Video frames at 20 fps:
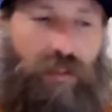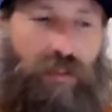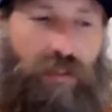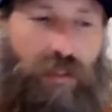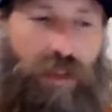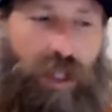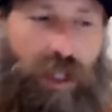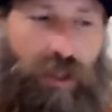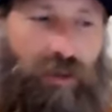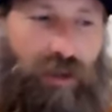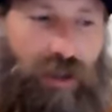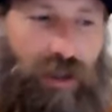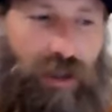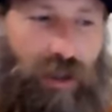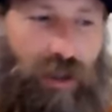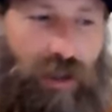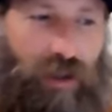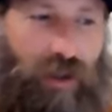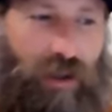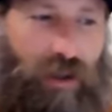Interesting.
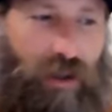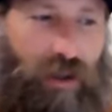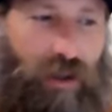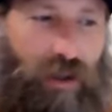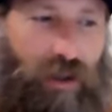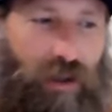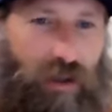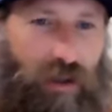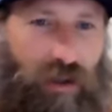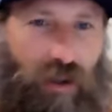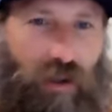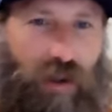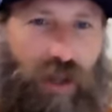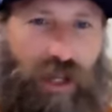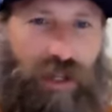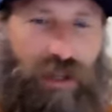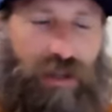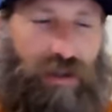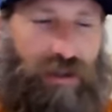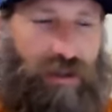Yep. Yeah. So
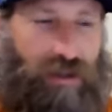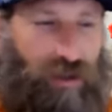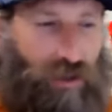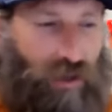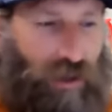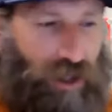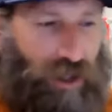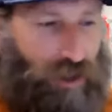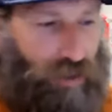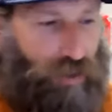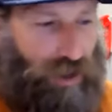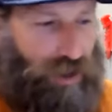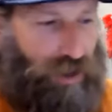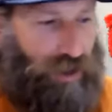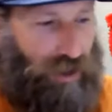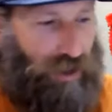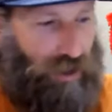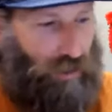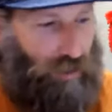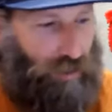this so this was a
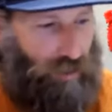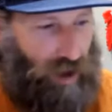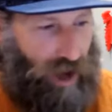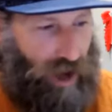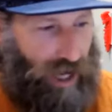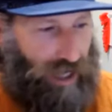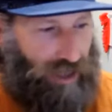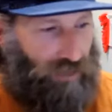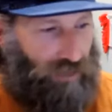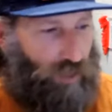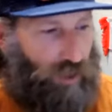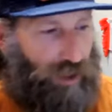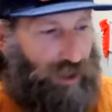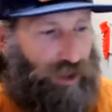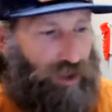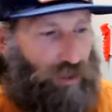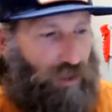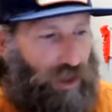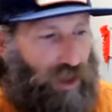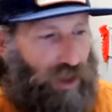surprise. What
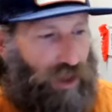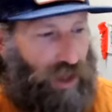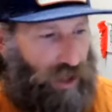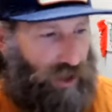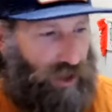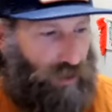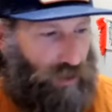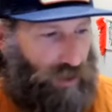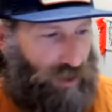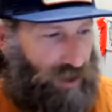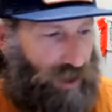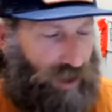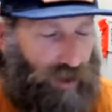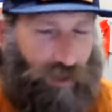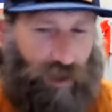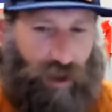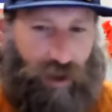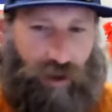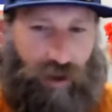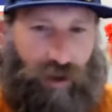did you think was going to
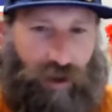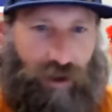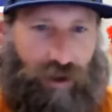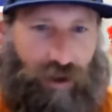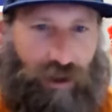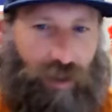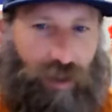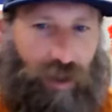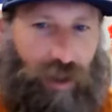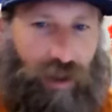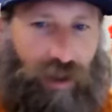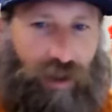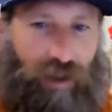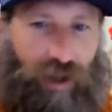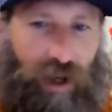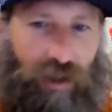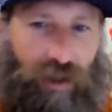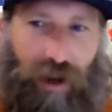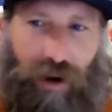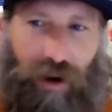be the hardest part?
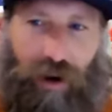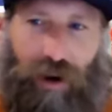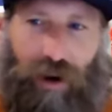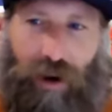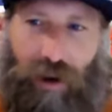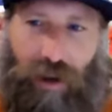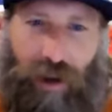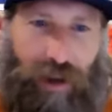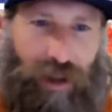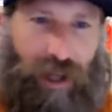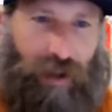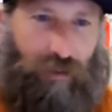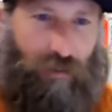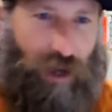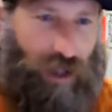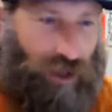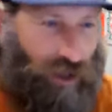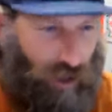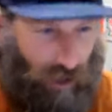And then I'll, I'll and then Richard,